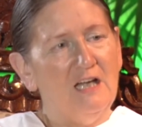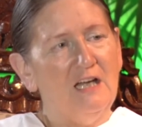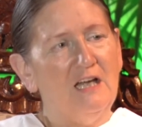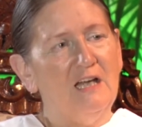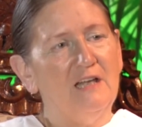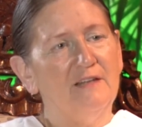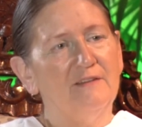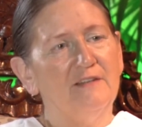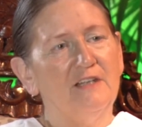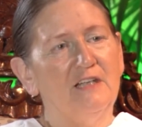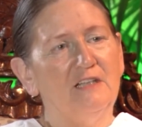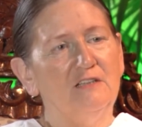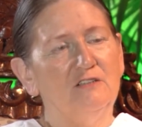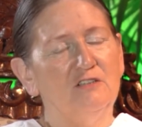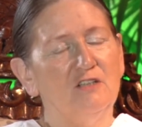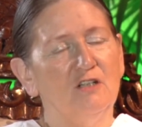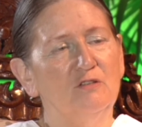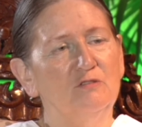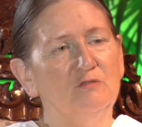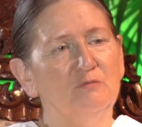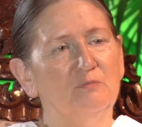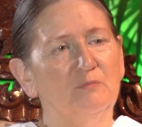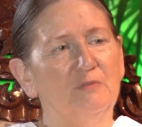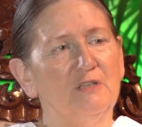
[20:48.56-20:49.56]
and they
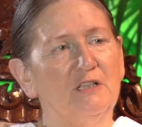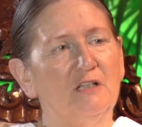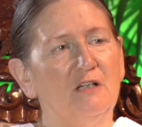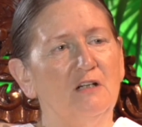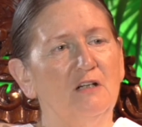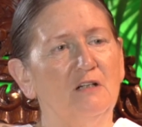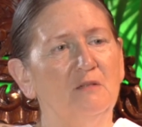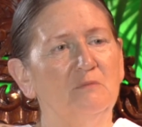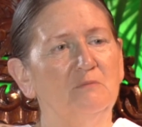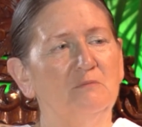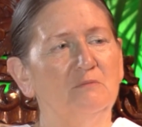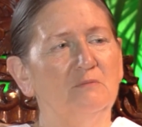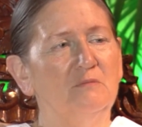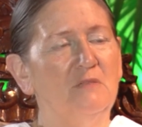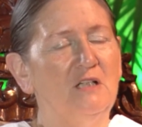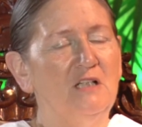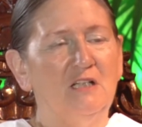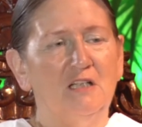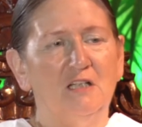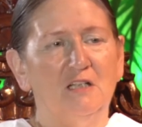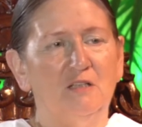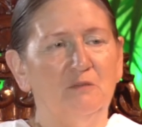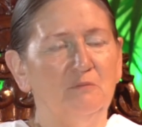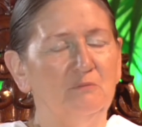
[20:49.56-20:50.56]
don't become
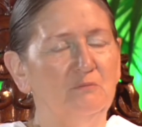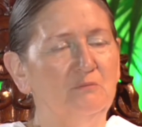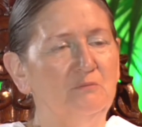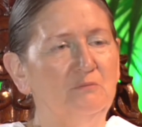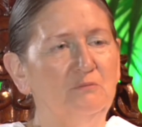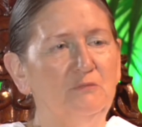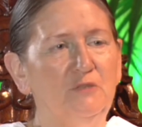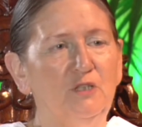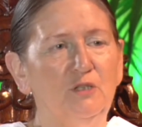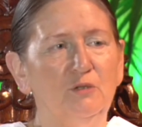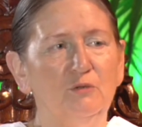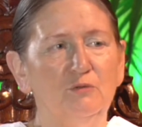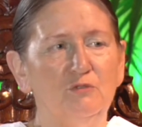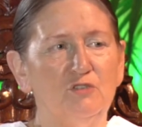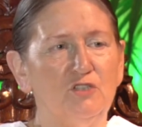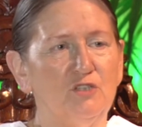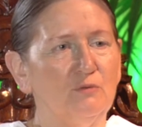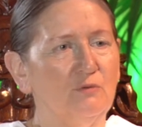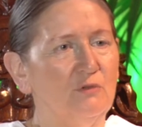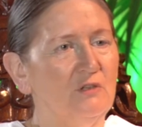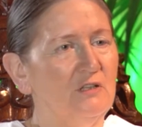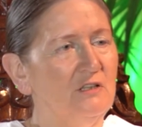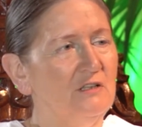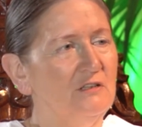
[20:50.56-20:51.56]

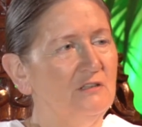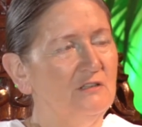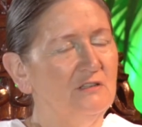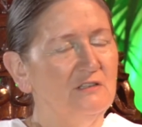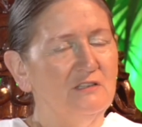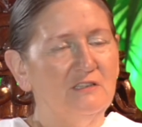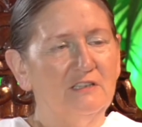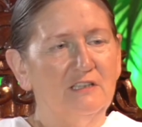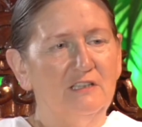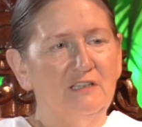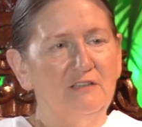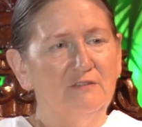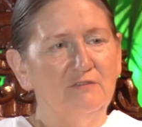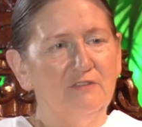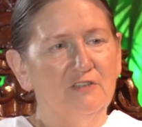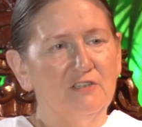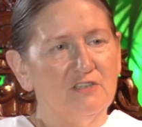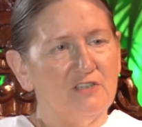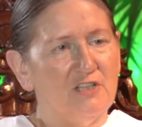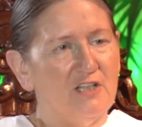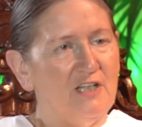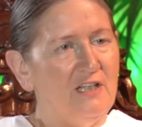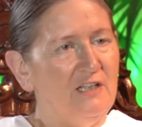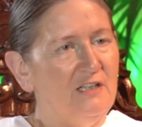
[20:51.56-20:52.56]
mutual give
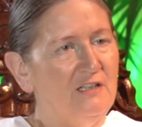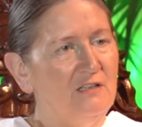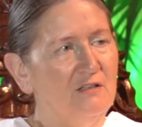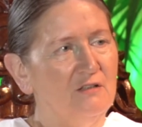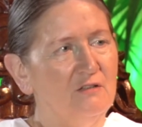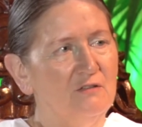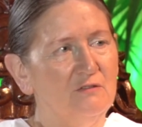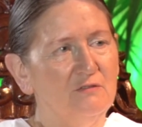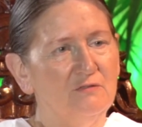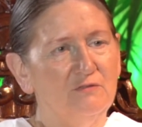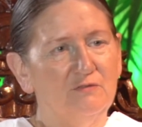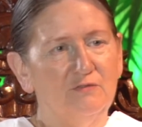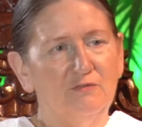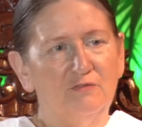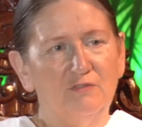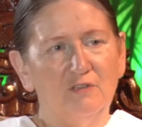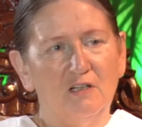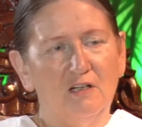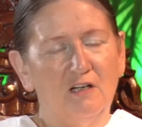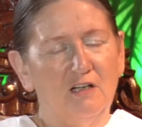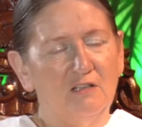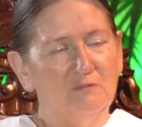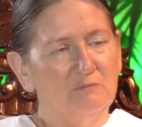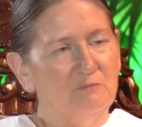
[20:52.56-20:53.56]
and take of
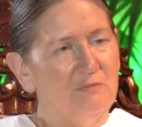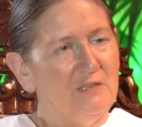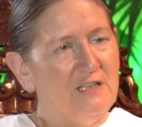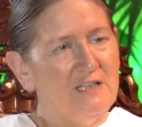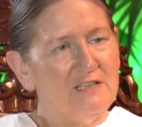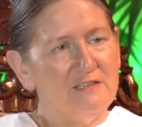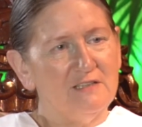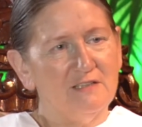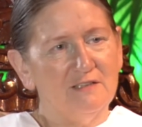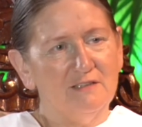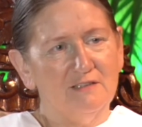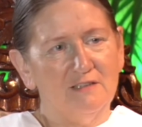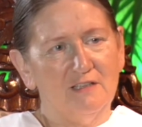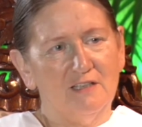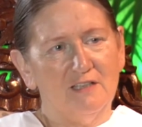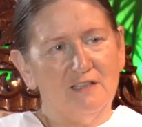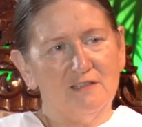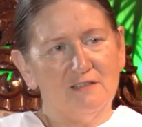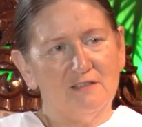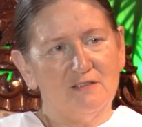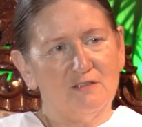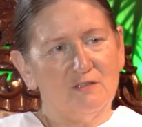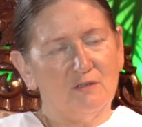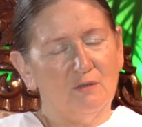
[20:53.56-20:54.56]

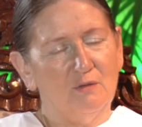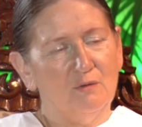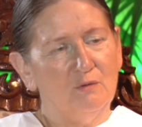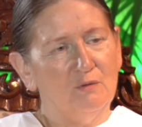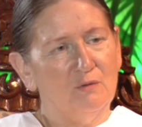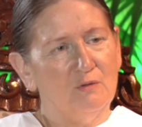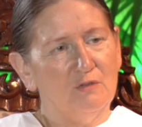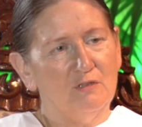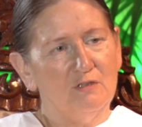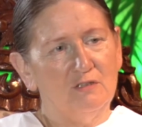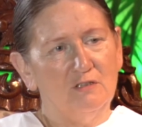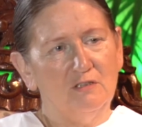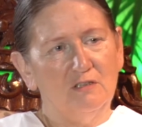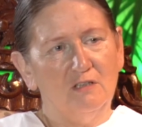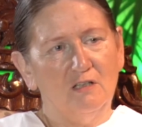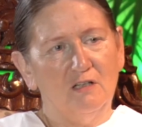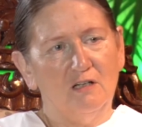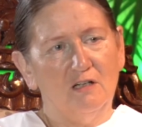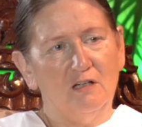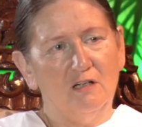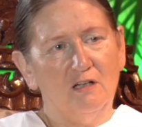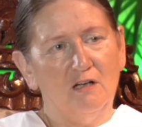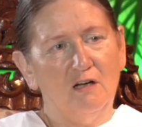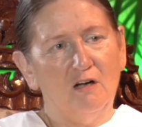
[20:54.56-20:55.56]
unpleasantness or
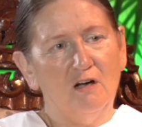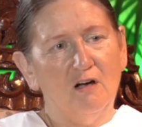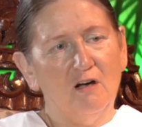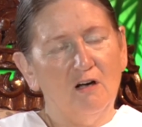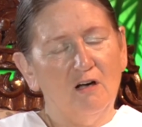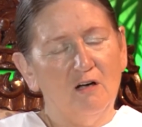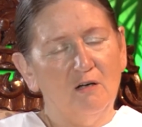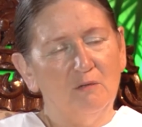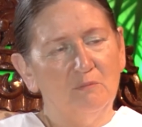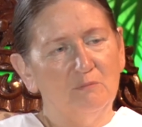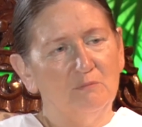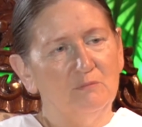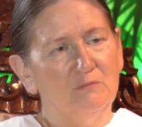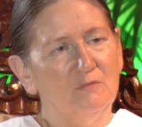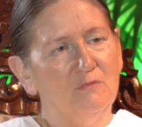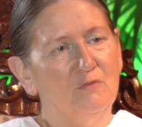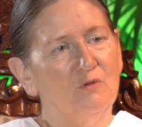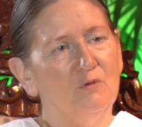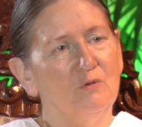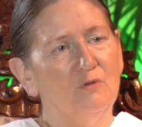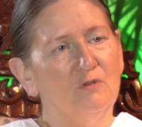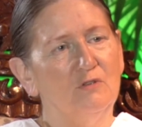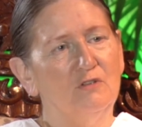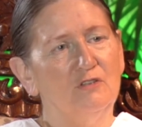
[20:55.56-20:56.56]
harm
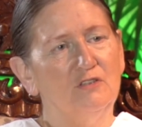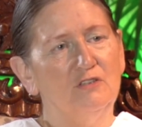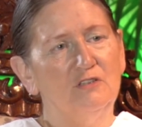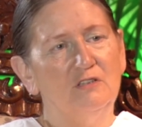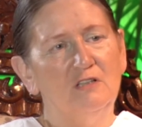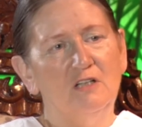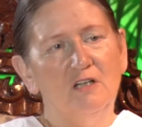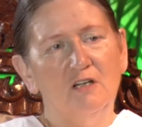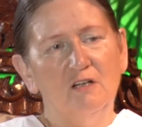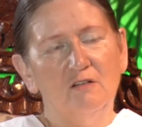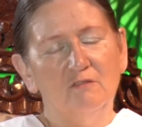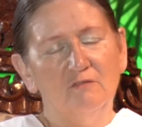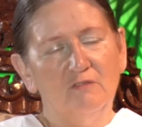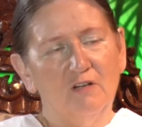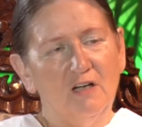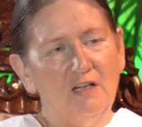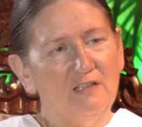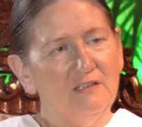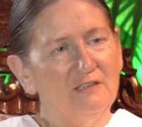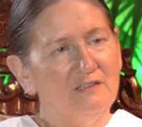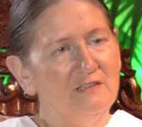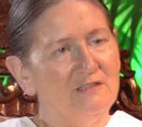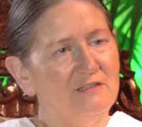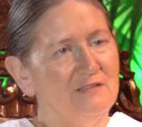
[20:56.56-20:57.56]
or
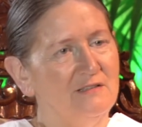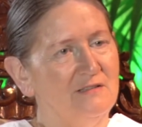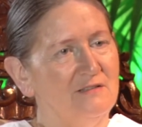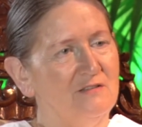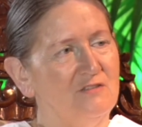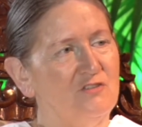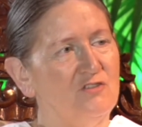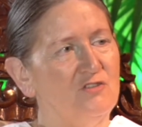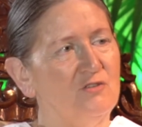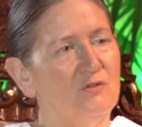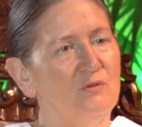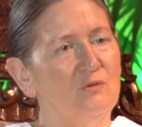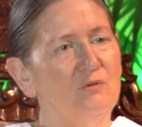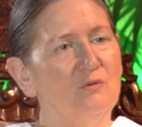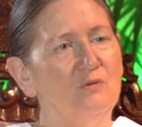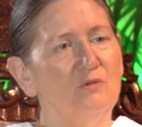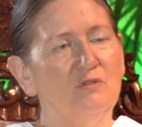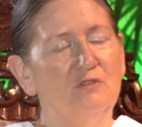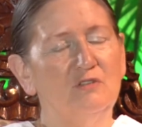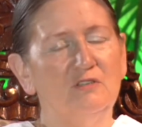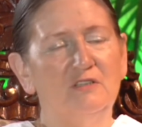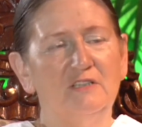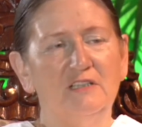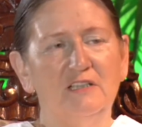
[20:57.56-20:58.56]
violence
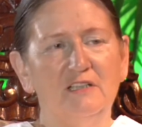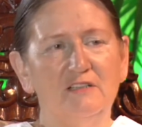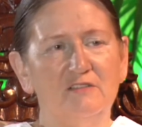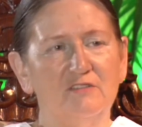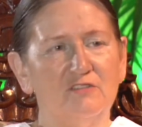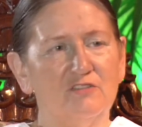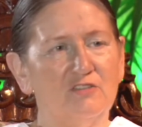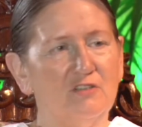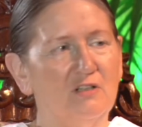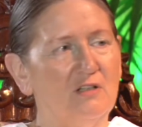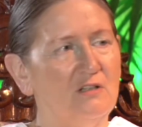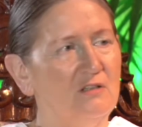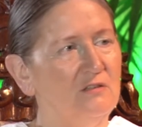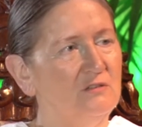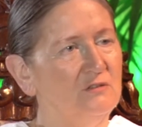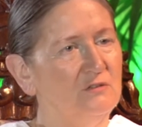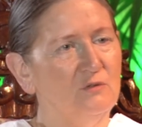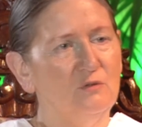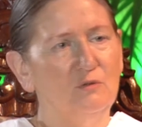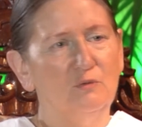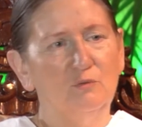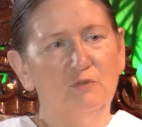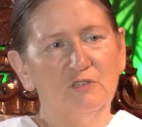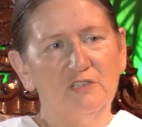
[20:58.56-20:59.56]
or insult
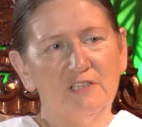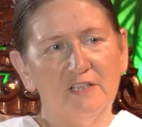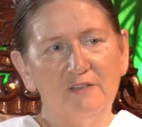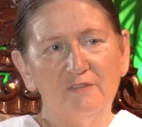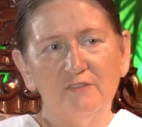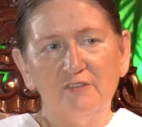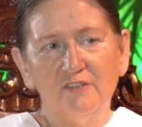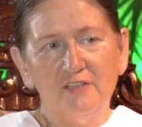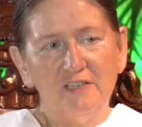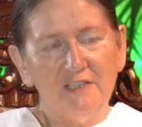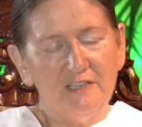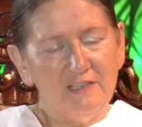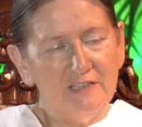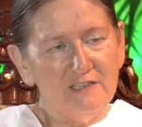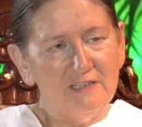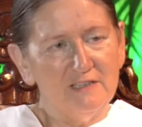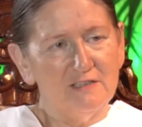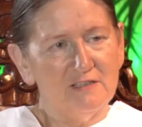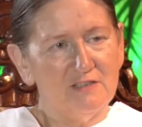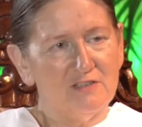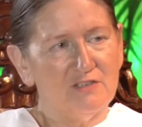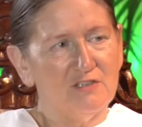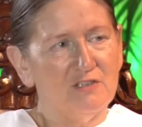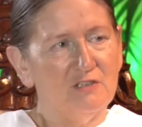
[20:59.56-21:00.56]
or whatever it
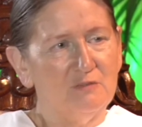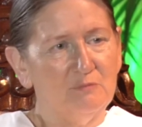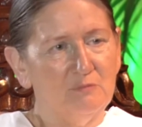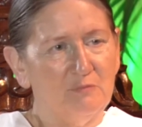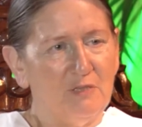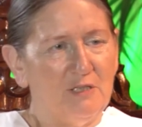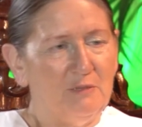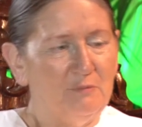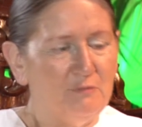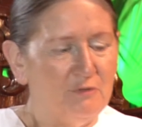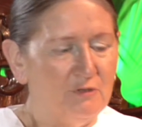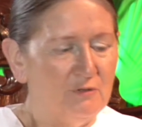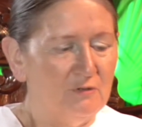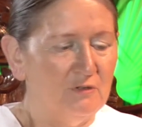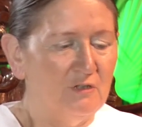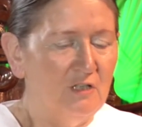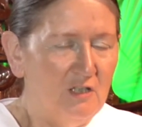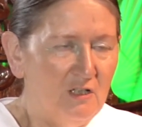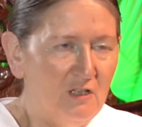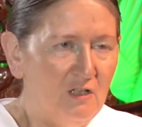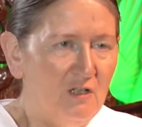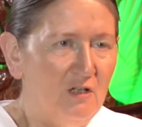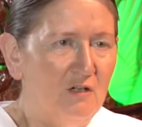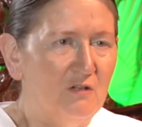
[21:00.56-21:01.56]
is that people
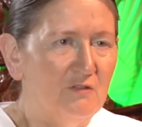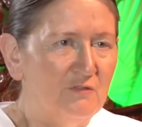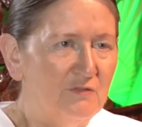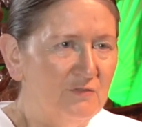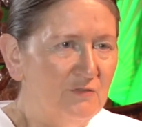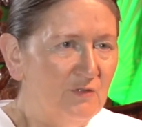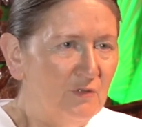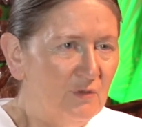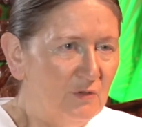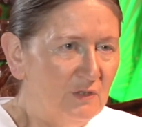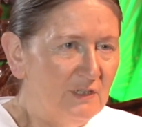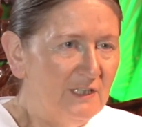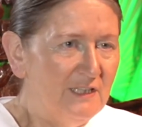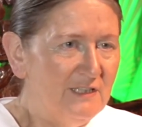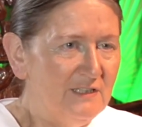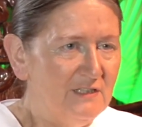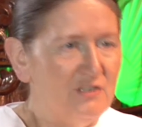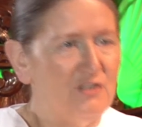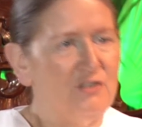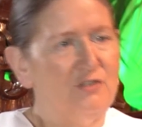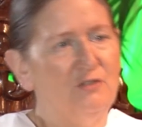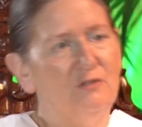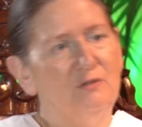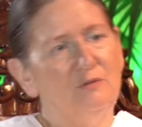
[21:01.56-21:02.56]
fall
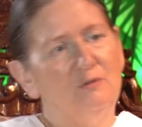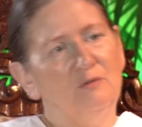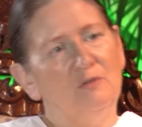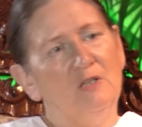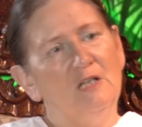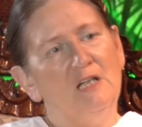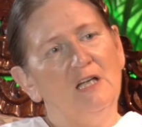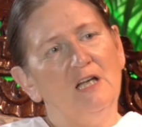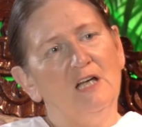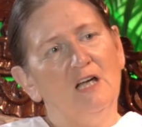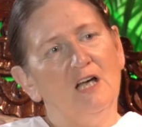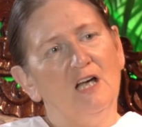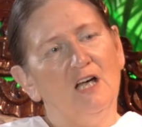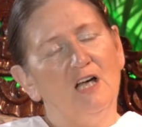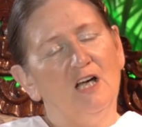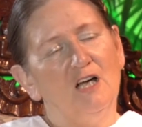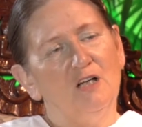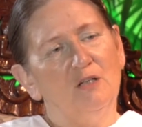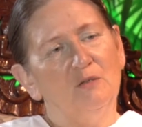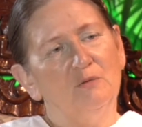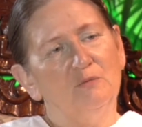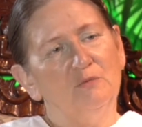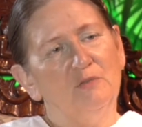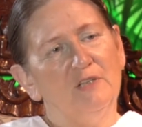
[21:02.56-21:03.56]
into
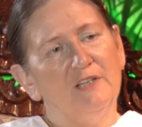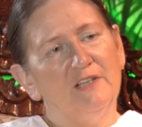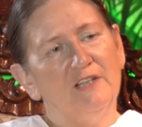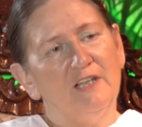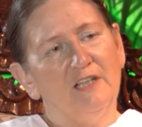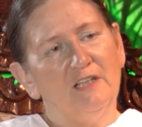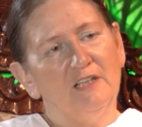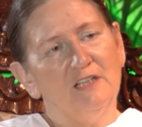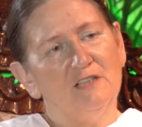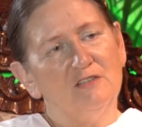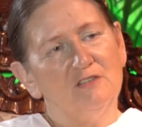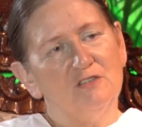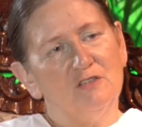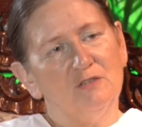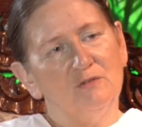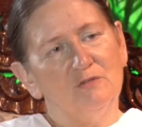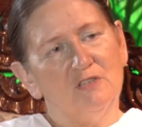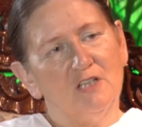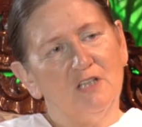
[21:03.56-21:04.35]
when they get too